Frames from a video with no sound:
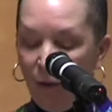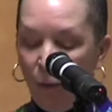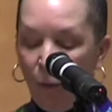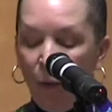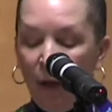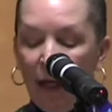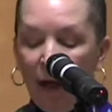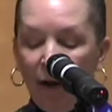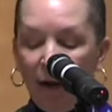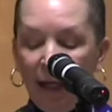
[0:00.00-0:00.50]

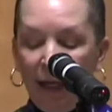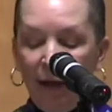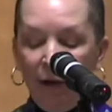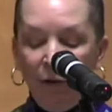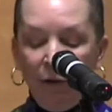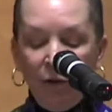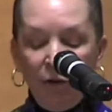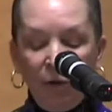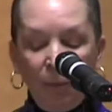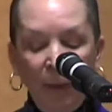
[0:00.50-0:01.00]
We are
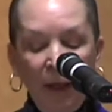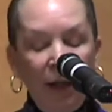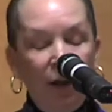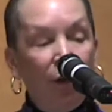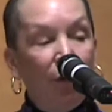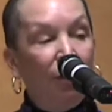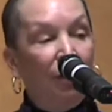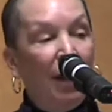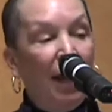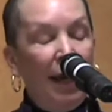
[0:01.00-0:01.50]
here to speak
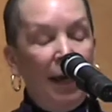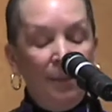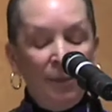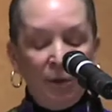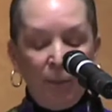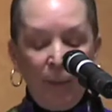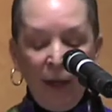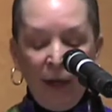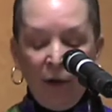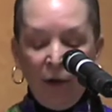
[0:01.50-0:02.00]
your
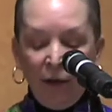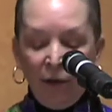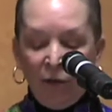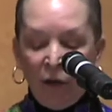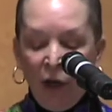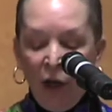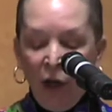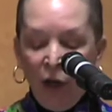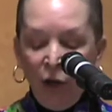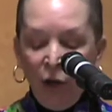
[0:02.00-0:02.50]
names because
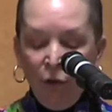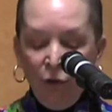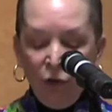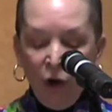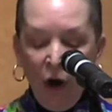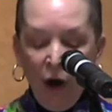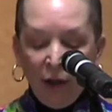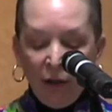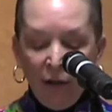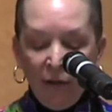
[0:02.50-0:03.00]
you
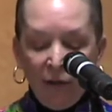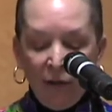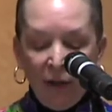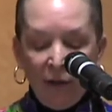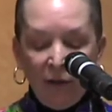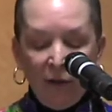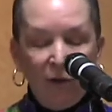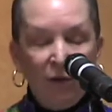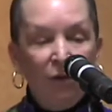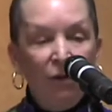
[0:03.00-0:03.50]
taught us
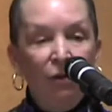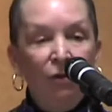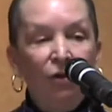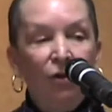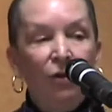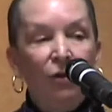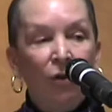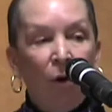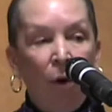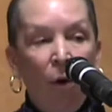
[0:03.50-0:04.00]
that the search
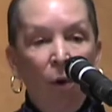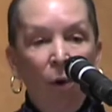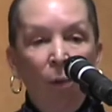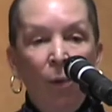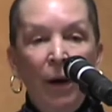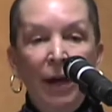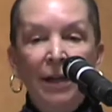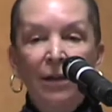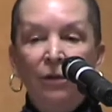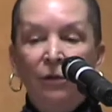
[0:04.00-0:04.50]
is
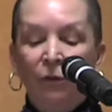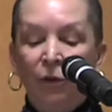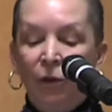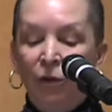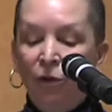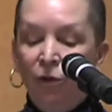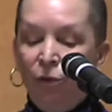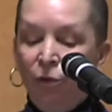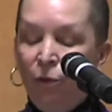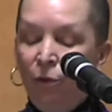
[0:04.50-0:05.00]
always for
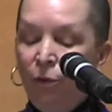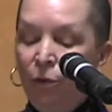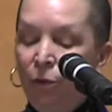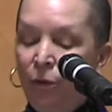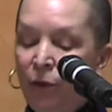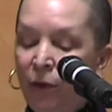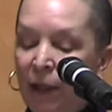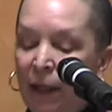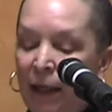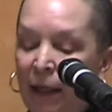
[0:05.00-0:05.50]
the truth,
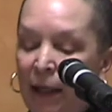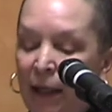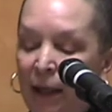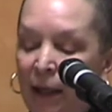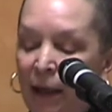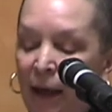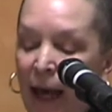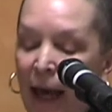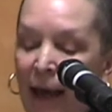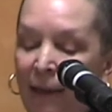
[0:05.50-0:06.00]

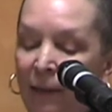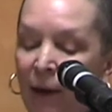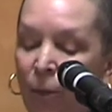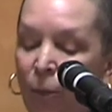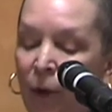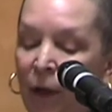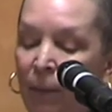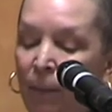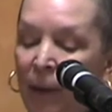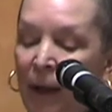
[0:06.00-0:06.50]
and that
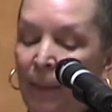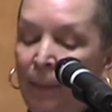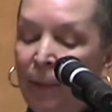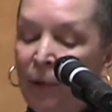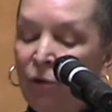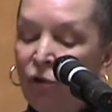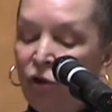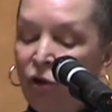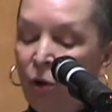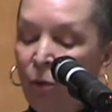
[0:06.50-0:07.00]
when
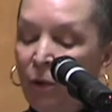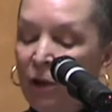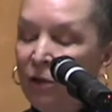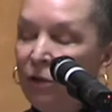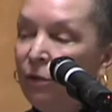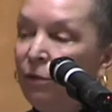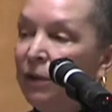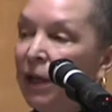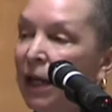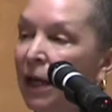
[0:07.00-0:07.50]
people show us
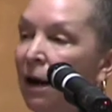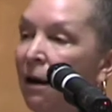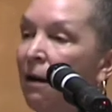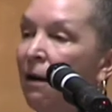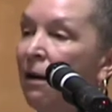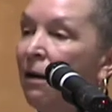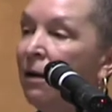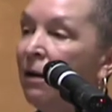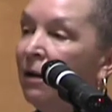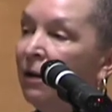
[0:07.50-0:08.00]
who they
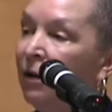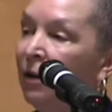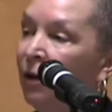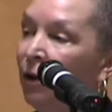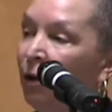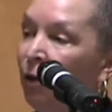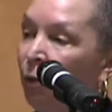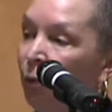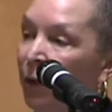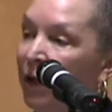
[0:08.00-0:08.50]
are,
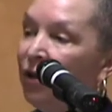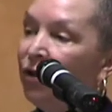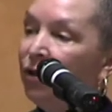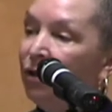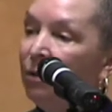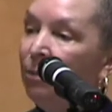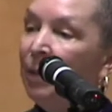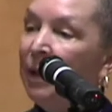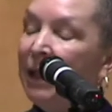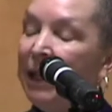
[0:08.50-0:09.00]
we
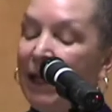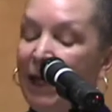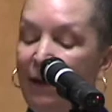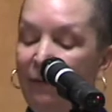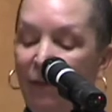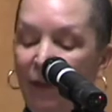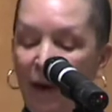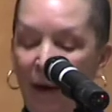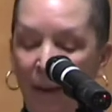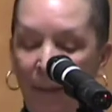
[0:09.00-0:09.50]
should believe
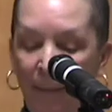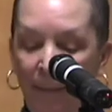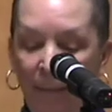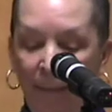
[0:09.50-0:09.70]
them.